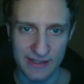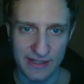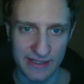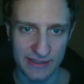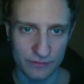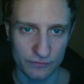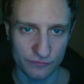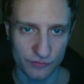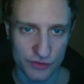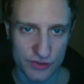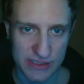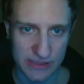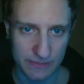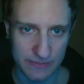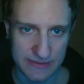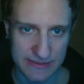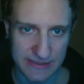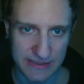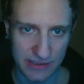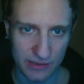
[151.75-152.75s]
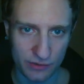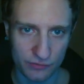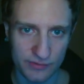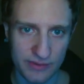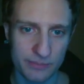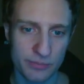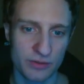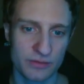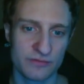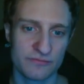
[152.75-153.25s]
And for GPT
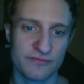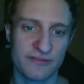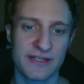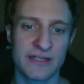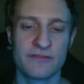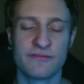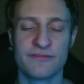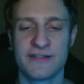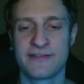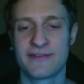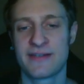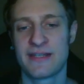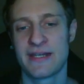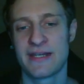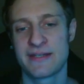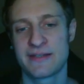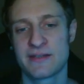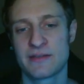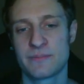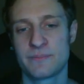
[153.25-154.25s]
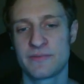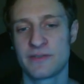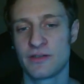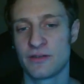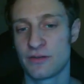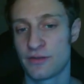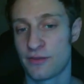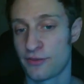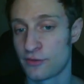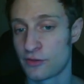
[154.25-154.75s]
3.5, it's like
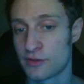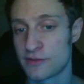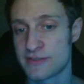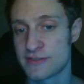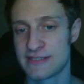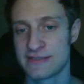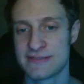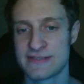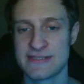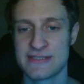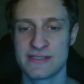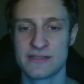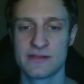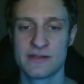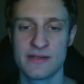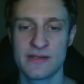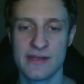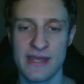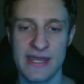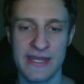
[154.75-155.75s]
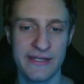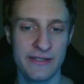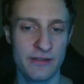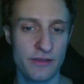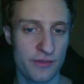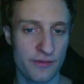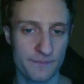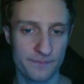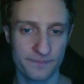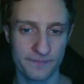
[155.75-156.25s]
the 3rd and the
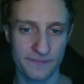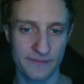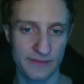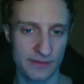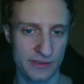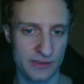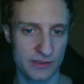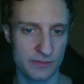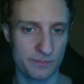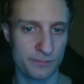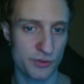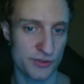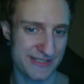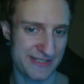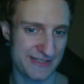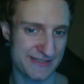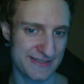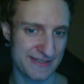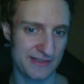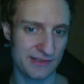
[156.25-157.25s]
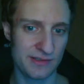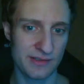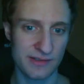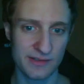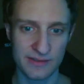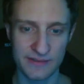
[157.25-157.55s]
8th percentile.